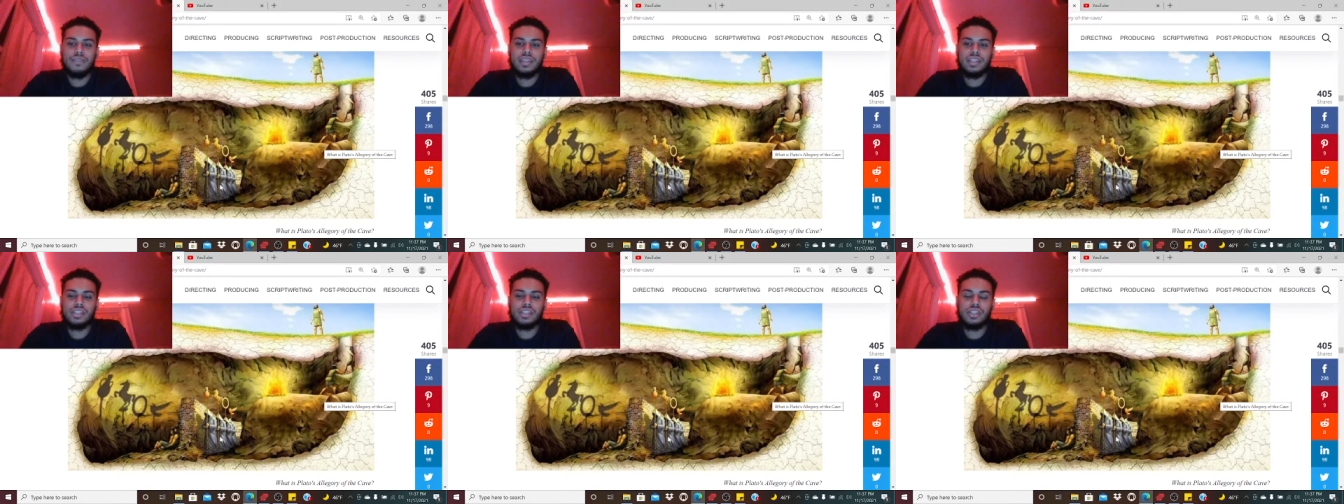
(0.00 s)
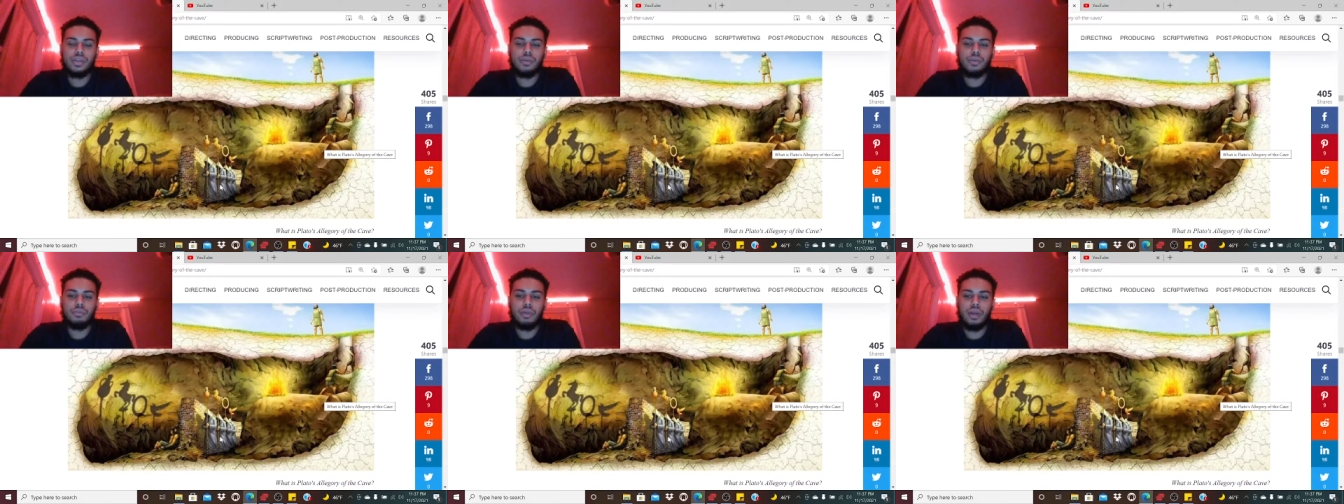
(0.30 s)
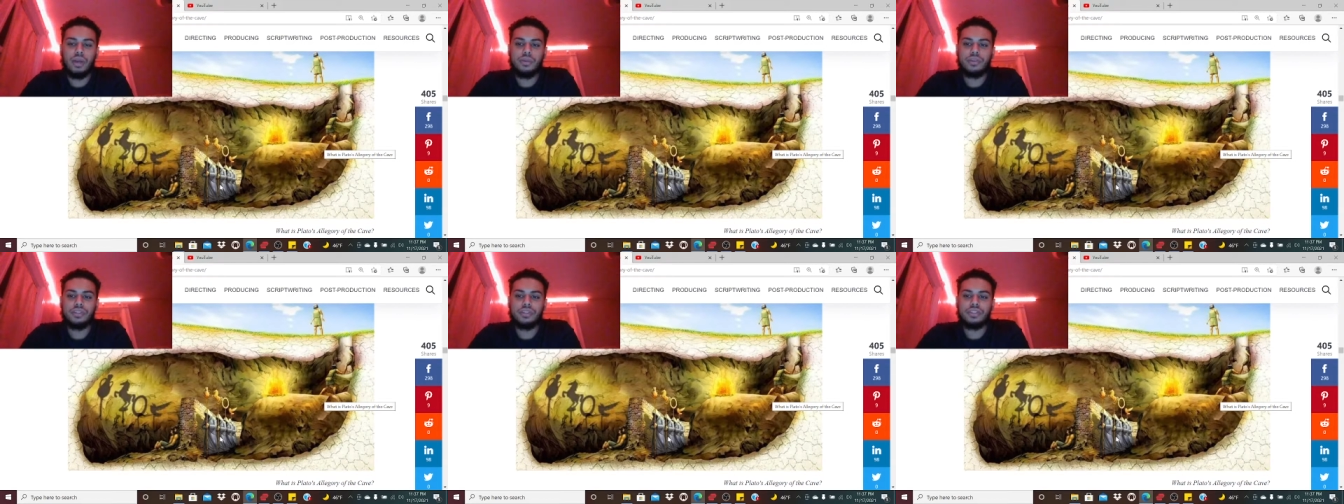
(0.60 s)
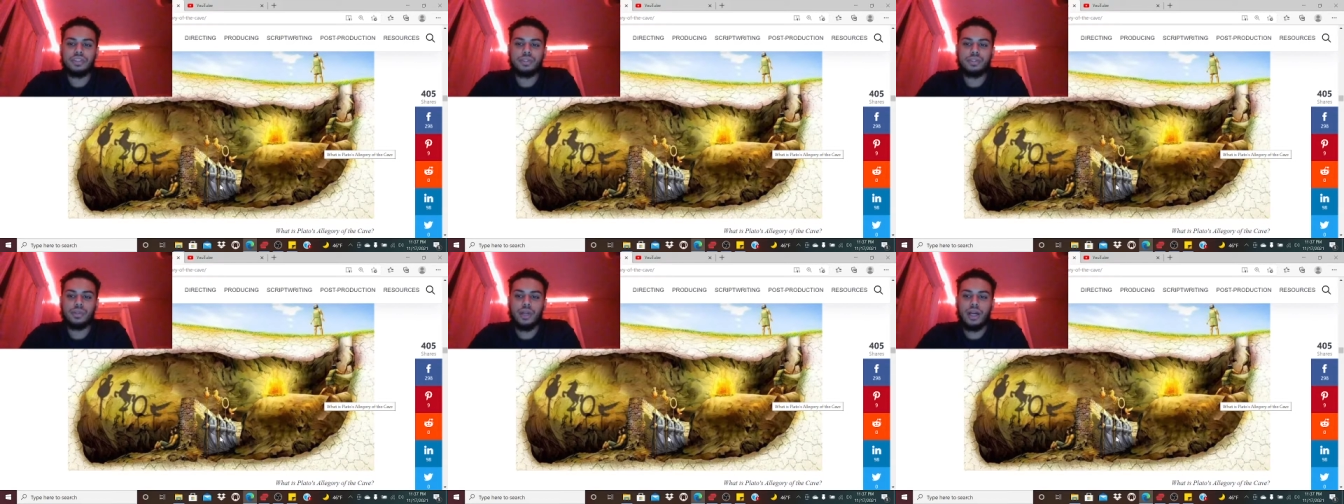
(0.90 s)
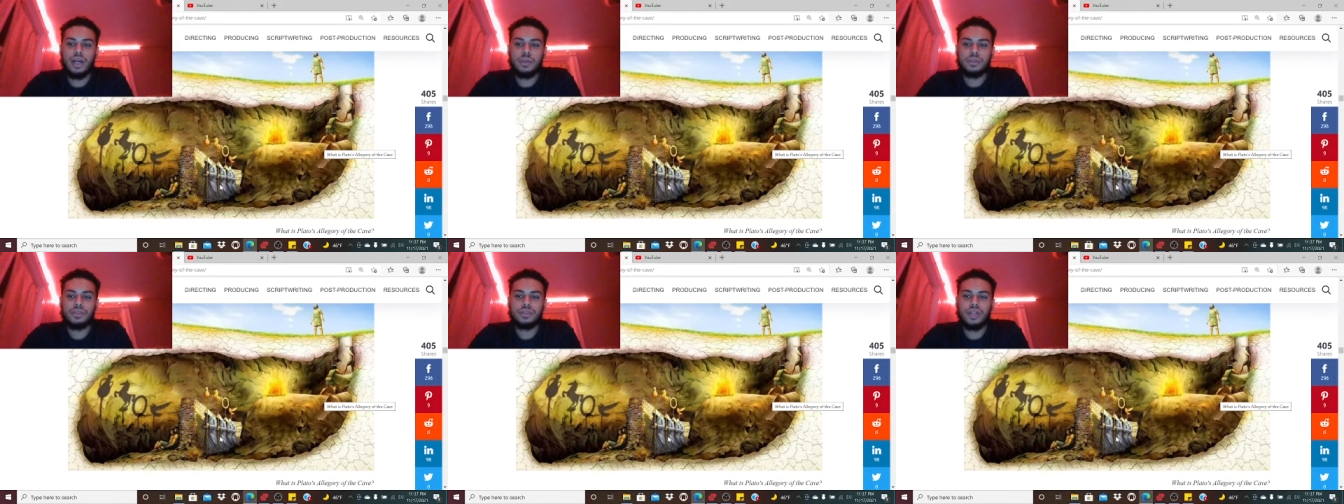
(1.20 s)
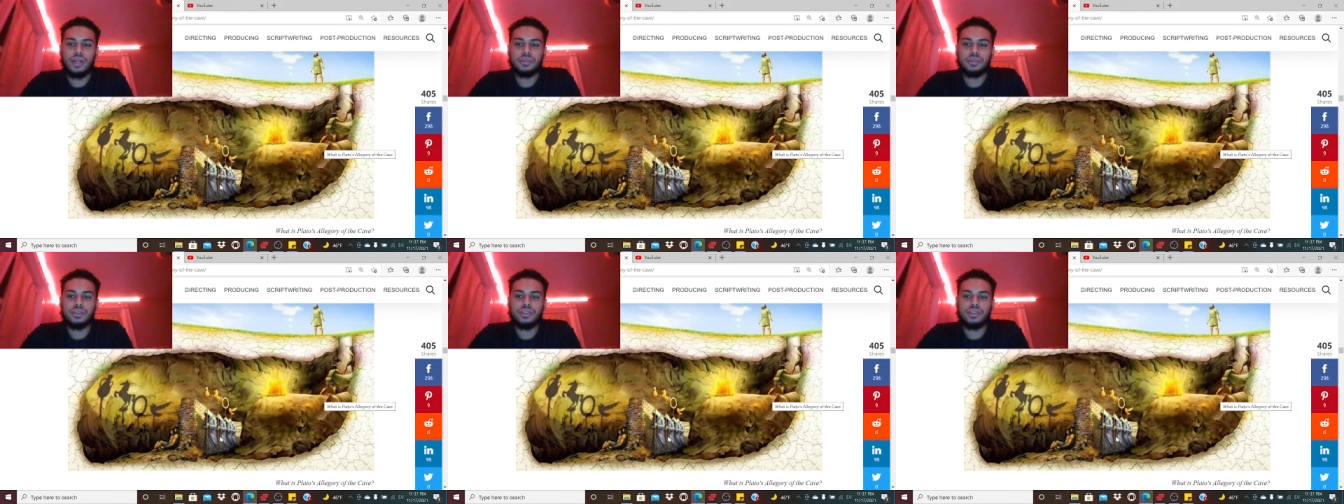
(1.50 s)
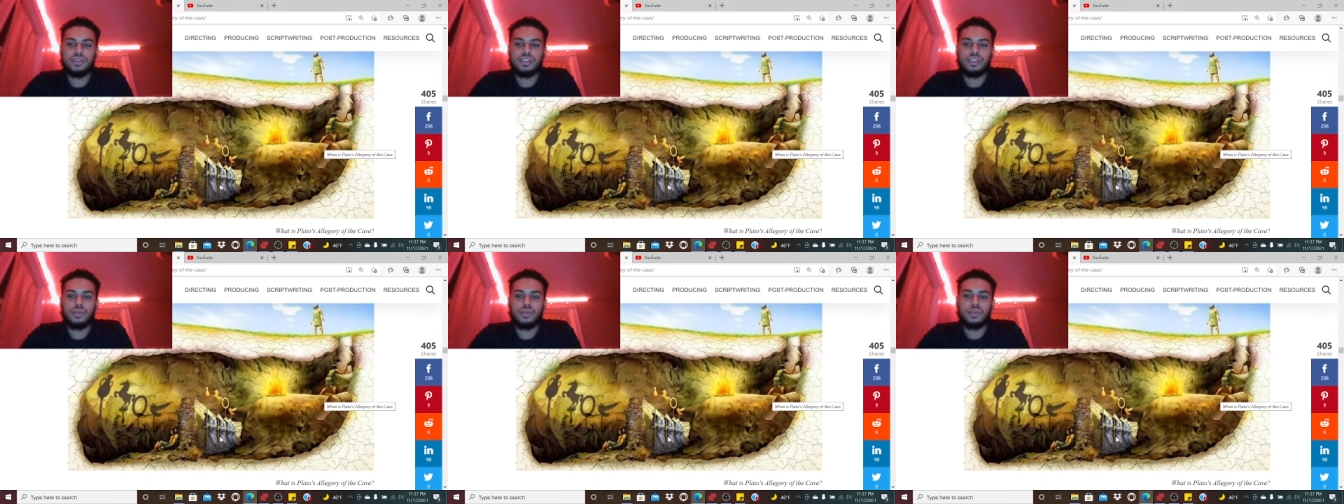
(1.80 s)
certain barriers or
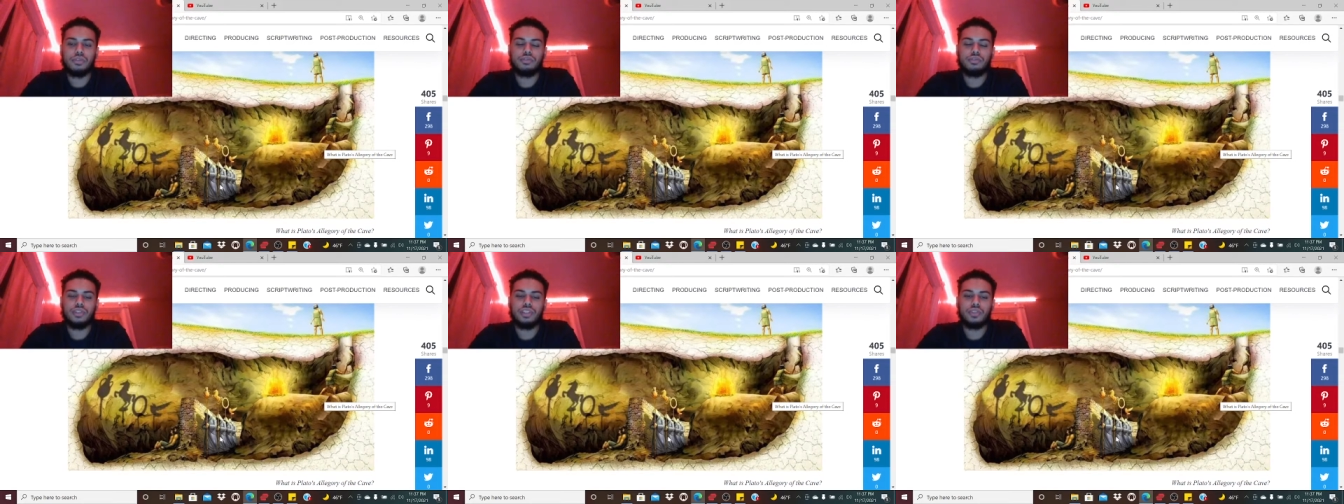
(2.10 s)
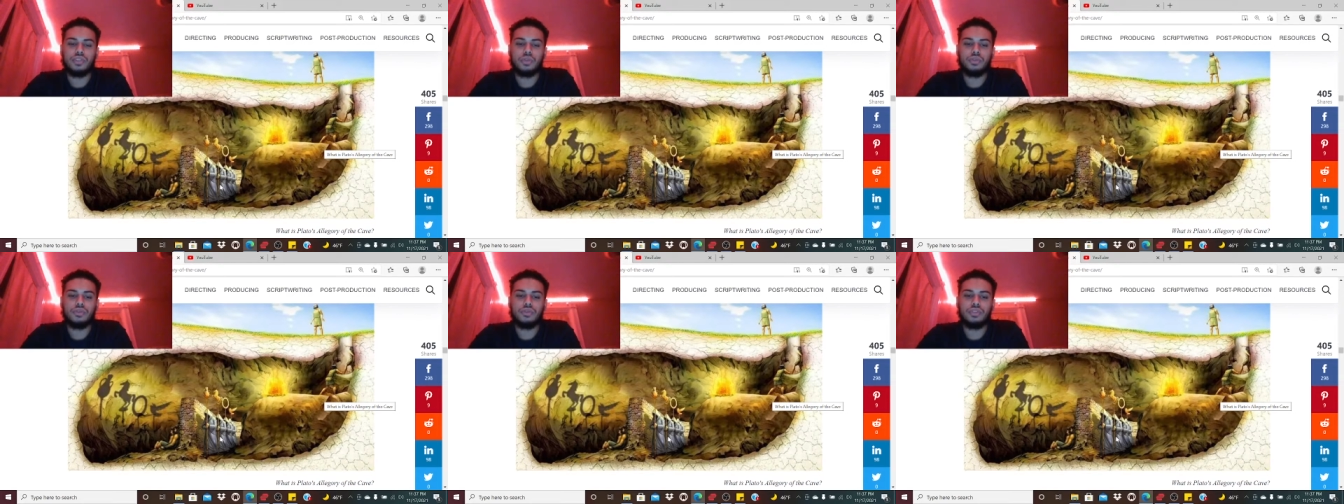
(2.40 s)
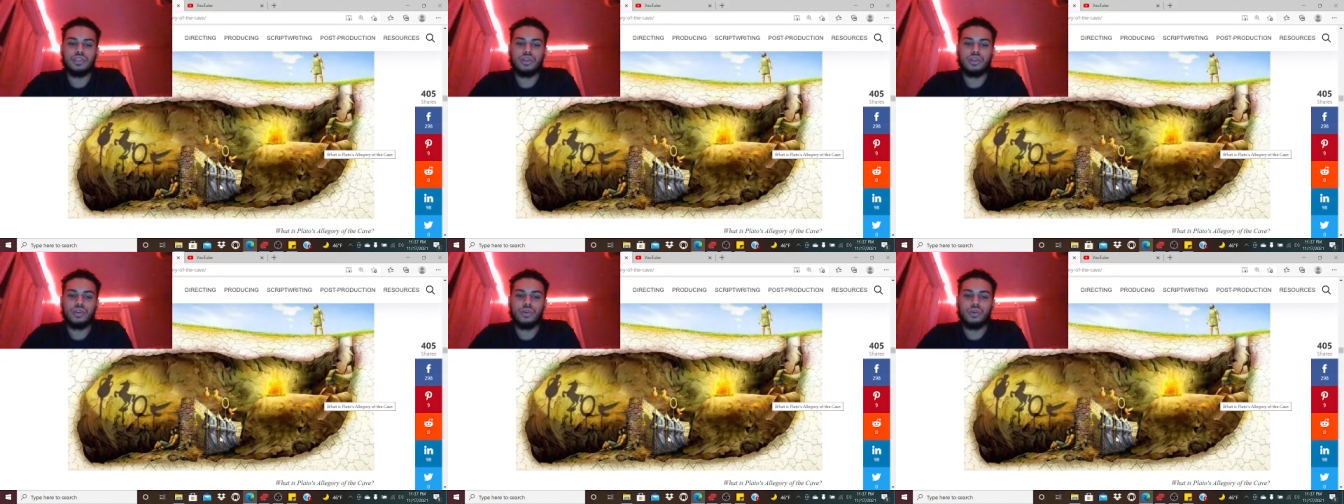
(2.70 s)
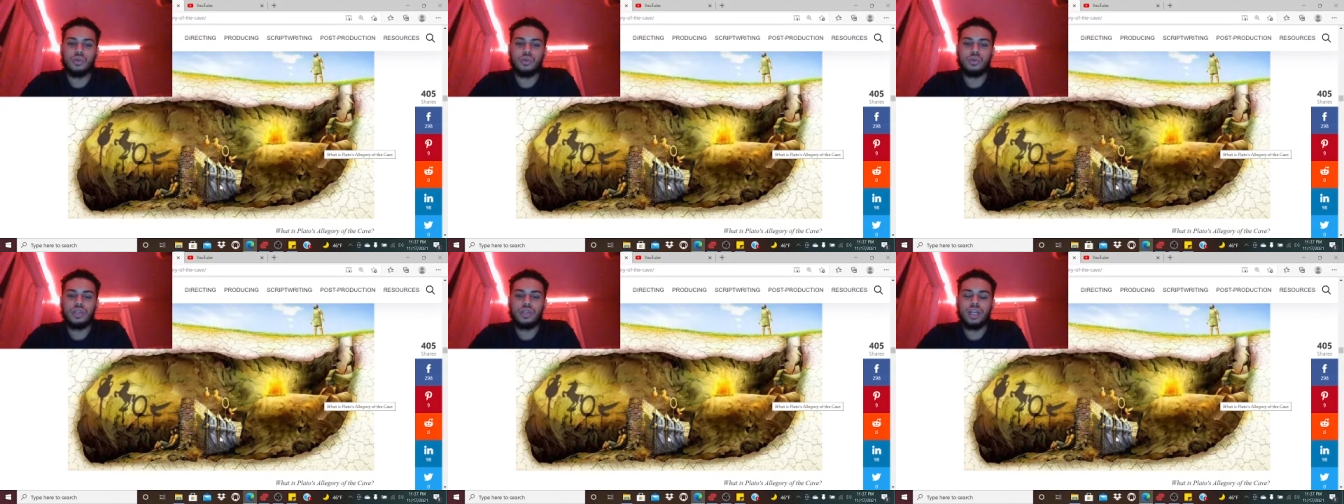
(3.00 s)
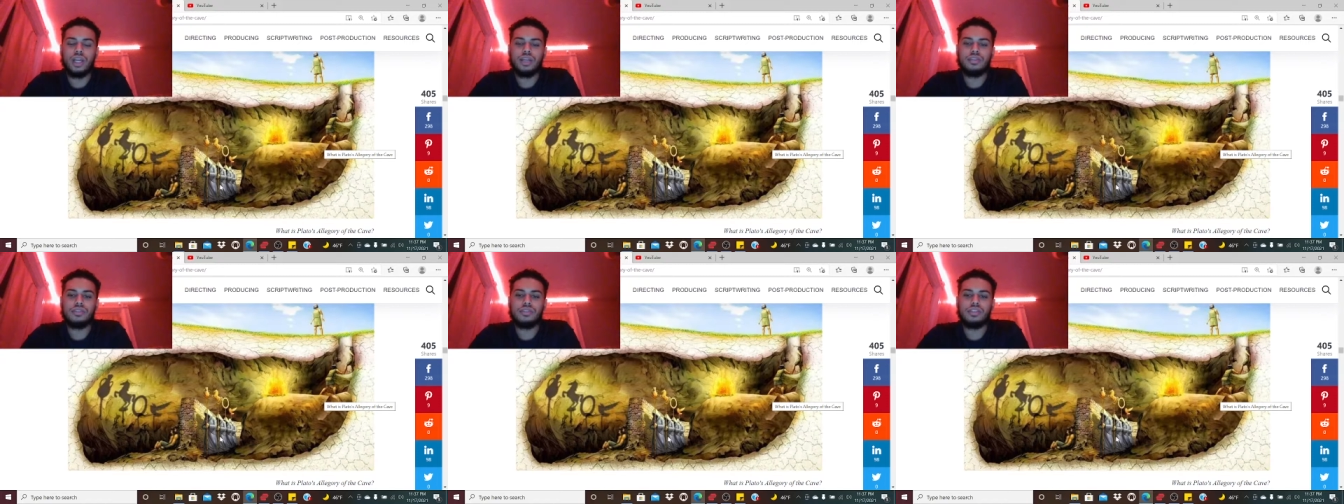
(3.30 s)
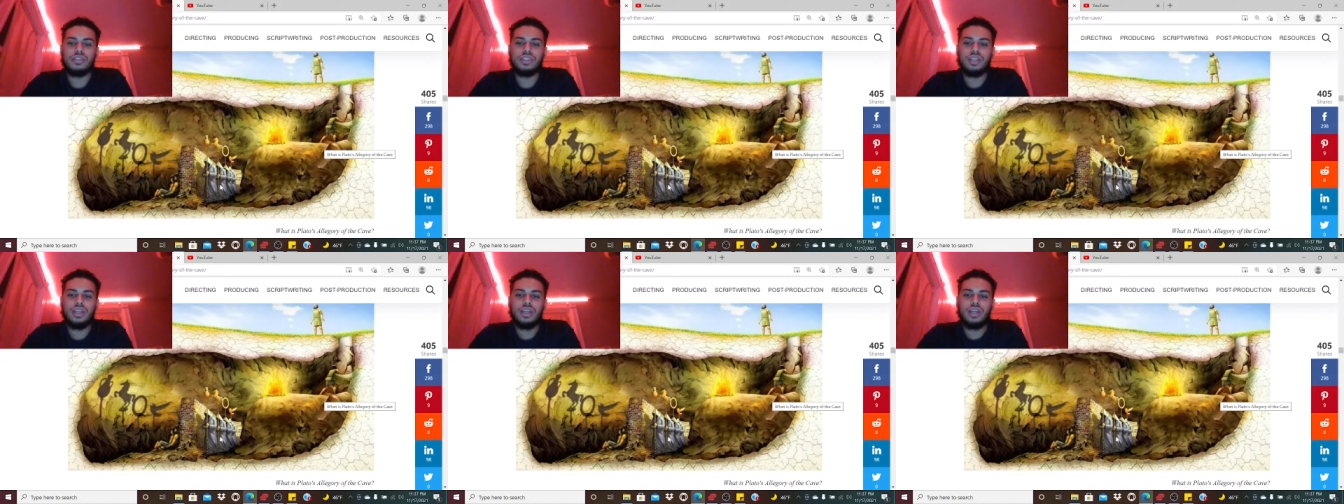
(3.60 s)
obstacles that we face within our own lives